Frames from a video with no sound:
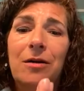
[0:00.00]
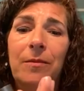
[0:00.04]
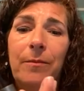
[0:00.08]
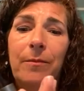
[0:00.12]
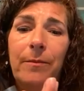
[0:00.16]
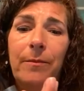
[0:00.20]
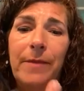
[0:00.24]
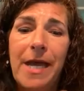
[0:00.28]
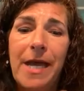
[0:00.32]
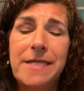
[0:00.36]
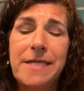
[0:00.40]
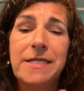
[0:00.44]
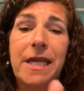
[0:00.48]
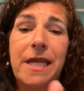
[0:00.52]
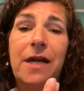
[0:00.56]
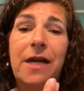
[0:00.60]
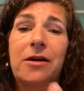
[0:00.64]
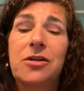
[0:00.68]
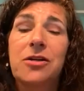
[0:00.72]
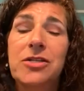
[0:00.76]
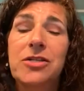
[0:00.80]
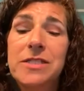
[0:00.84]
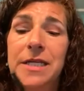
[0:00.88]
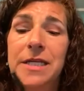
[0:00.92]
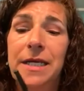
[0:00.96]

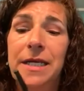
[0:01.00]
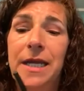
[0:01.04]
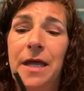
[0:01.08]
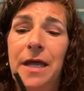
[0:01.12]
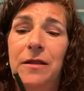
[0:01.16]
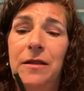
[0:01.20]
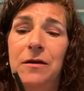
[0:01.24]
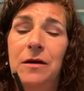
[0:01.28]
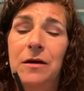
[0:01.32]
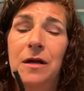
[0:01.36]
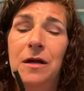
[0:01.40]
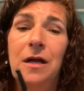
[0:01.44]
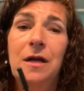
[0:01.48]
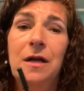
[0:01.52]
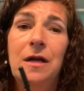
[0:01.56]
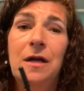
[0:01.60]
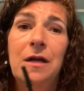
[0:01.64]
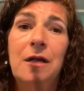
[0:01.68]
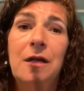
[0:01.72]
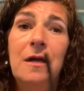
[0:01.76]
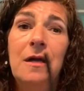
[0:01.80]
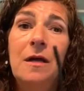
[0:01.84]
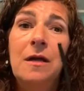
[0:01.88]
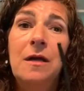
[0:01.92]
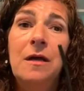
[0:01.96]
mascaras together.
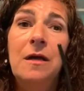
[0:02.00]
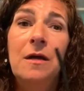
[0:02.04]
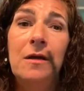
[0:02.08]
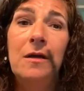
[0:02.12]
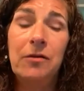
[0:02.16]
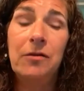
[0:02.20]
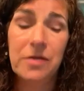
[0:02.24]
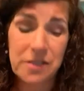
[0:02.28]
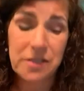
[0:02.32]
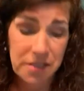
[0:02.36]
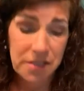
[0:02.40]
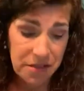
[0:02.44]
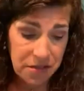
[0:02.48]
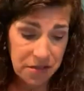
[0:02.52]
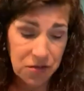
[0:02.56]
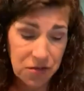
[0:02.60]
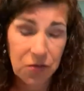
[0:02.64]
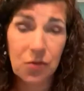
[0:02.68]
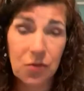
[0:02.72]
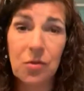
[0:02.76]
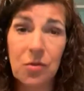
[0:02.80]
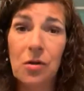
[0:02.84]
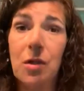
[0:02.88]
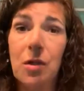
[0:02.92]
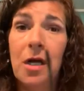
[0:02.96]
Chris's
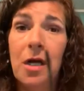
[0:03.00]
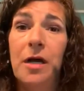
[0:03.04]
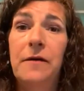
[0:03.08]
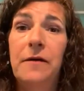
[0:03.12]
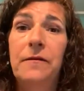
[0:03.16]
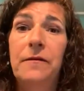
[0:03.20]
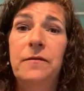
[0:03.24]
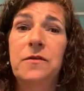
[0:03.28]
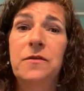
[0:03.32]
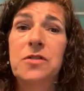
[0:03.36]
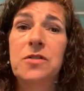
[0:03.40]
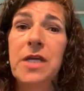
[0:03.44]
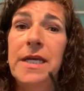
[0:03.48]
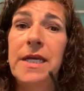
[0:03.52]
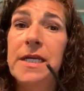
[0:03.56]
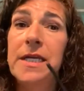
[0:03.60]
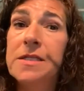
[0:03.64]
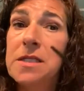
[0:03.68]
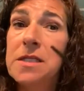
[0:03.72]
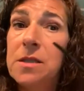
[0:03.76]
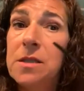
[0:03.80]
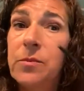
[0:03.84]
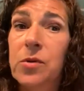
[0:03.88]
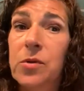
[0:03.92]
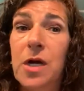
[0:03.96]
tool of
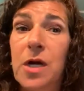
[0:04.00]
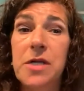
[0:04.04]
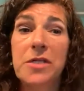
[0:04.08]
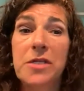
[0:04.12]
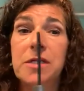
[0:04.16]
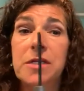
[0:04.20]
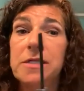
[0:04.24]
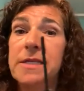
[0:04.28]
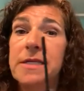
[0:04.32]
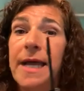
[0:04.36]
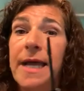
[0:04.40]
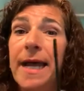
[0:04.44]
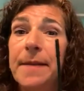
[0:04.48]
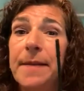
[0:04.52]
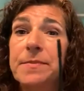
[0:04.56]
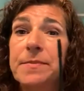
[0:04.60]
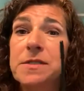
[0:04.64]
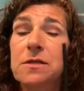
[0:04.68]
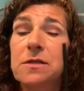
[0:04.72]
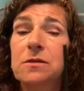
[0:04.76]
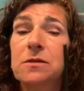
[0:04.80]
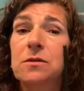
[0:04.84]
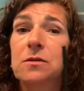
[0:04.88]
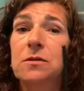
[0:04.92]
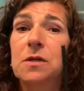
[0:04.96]
changing brushes,
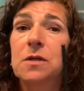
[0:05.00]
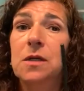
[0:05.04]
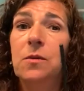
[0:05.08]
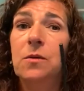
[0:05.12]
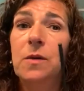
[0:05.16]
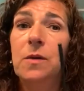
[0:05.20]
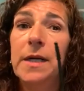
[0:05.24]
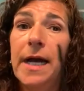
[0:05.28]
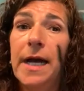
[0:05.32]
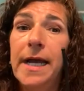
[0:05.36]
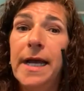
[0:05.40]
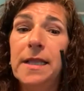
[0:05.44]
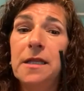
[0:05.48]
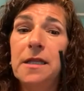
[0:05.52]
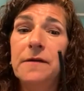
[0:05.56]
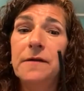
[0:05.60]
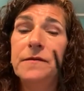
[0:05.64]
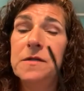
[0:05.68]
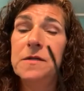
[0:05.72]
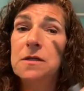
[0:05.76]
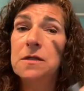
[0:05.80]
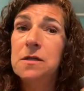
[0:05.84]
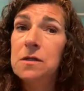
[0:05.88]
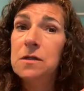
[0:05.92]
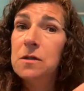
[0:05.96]
absolutely. What I love
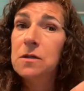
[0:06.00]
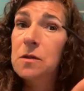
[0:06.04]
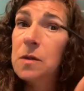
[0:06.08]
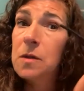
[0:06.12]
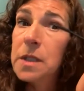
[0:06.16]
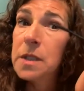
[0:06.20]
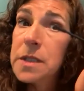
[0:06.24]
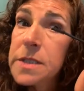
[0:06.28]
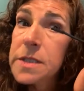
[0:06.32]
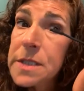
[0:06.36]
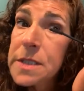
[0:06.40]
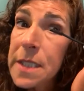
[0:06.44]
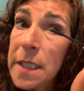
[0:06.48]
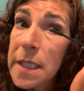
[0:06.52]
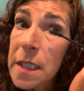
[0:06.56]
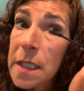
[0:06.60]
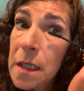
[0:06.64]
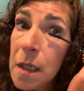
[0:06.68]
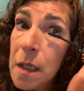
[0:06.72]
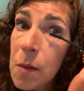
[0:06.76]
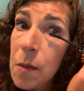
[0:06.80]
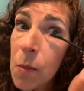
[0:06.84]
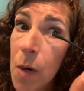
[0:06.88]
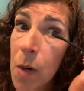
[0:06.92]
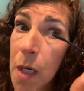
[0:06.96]
to do is take
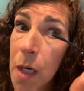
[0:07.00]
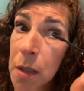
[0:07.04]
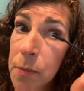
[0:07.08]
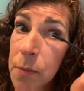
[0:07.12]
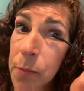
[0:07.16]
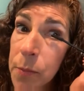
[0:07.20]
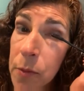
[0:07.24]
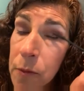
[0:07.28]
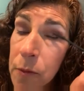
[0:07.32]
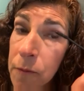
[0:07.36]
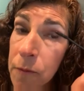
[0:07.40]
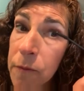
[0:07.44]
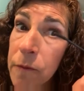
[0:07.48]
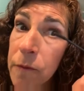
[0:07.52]
our waterproof